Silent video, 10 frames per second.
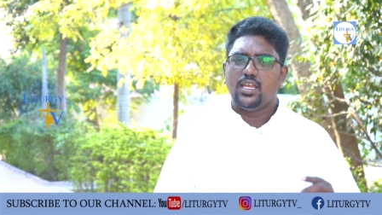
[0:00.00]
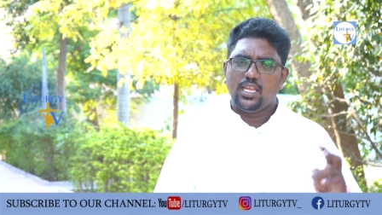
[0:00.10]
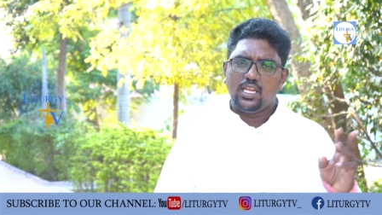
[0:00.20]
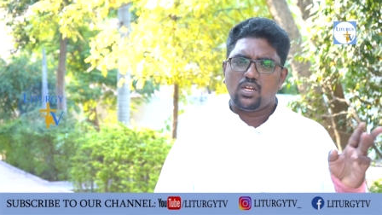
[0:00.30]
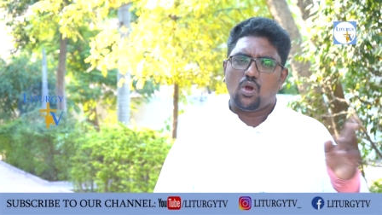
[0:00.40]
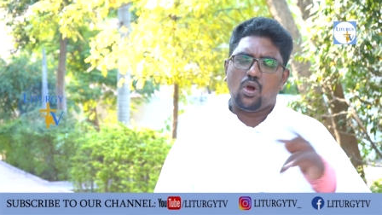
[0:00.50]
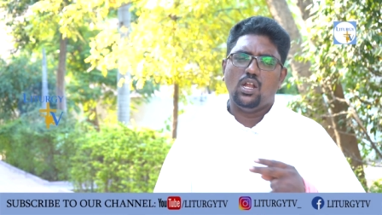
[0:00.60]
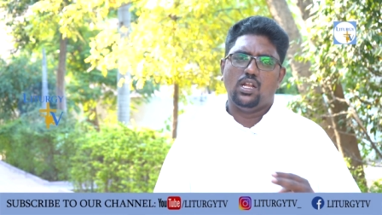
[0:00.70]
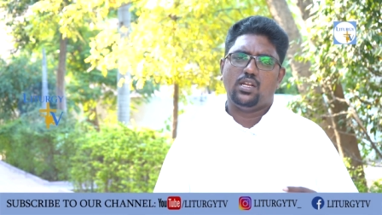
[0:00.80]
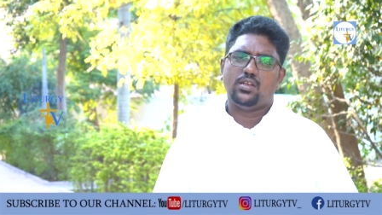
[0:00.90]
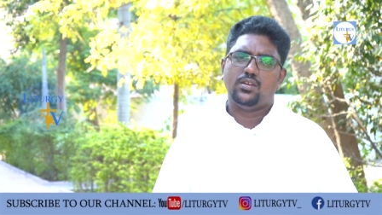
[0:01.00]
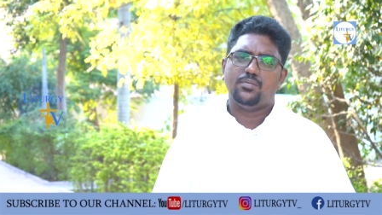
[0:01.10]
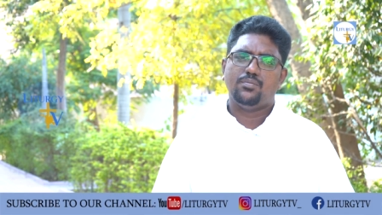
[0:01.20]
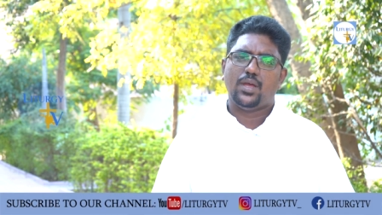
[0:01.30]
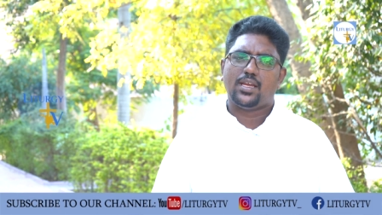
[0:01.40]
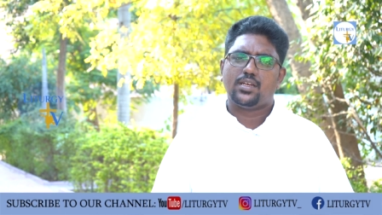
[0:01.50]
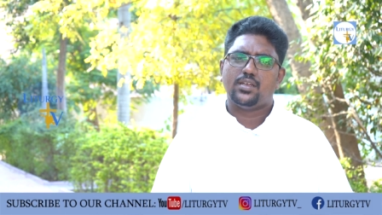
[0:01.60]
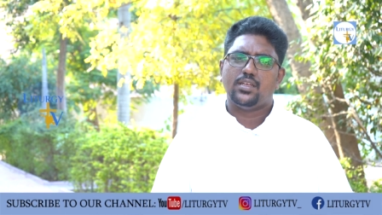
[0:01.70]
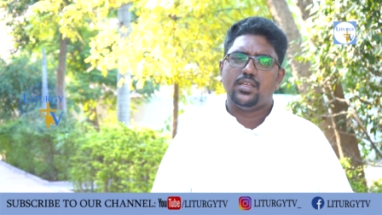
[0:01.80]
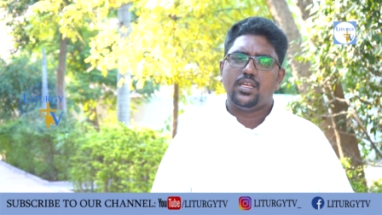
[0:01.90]
he called
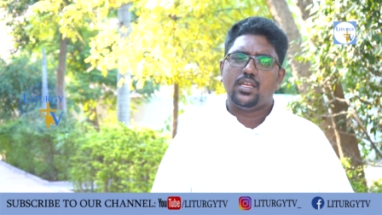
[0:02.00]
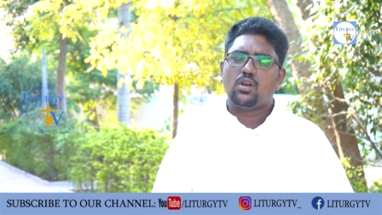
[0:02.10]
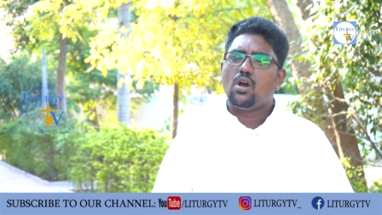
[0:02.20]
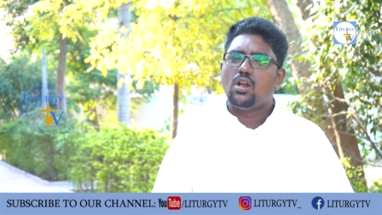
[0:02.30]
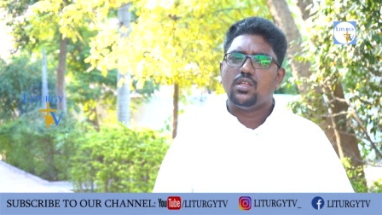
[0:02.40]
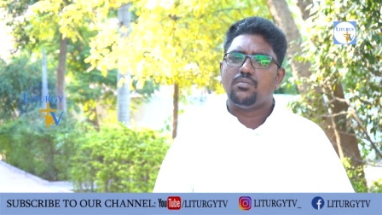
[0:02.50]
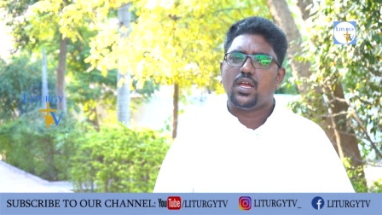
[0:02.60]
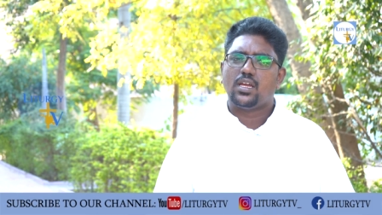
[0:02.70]
Caesarius